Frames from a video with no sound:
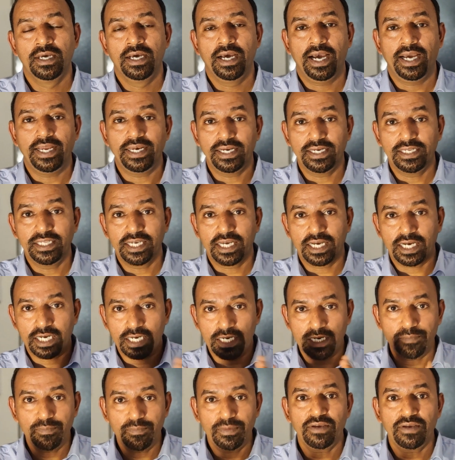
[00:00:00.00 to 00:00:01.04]
And in the
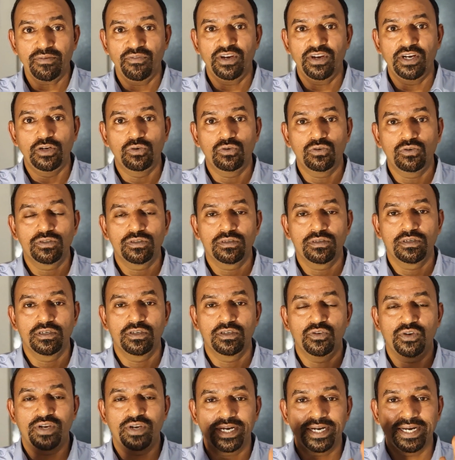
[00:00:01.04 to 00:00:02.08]
coming videos,
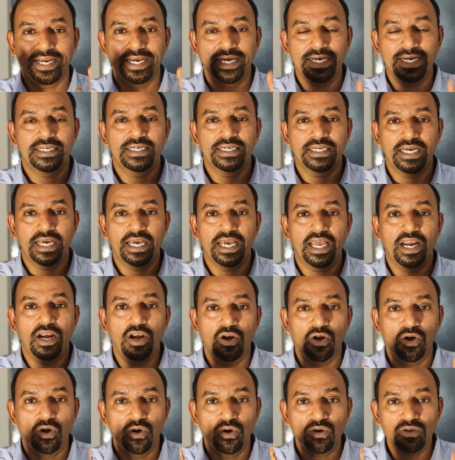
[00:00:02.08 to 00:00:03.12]
you can get a
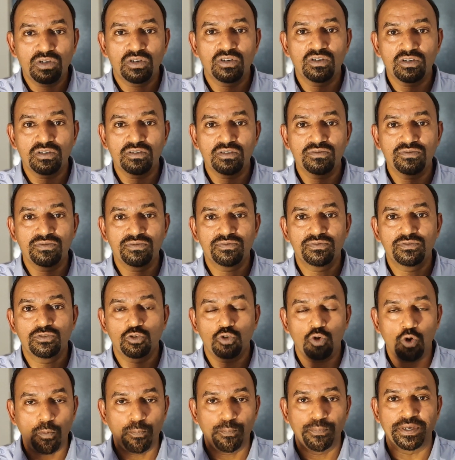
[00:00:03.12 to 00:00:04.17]
lot of
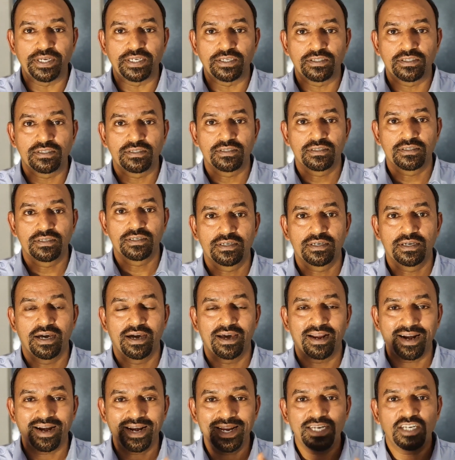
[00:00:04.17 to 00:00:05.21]
topics
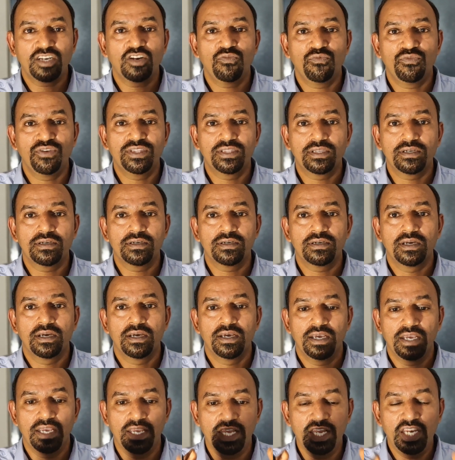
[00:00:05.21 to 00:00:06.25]
related with the
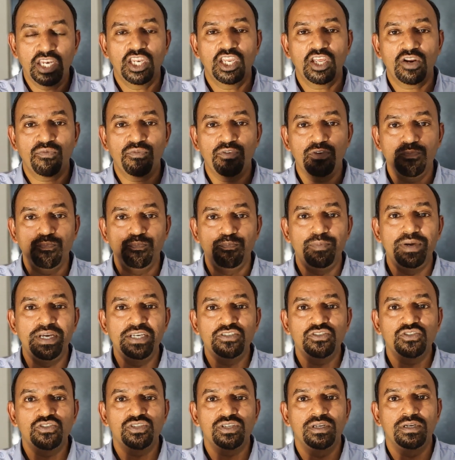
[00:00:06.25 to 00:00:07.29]
interview
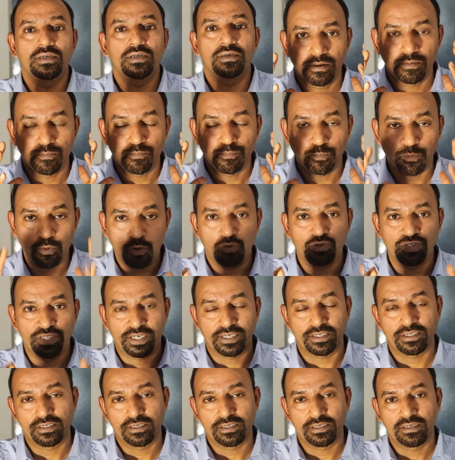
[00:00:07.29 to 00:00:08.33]
based
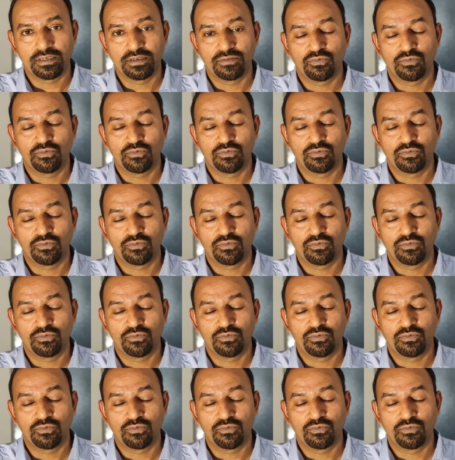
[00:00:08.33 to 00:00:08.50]
projects.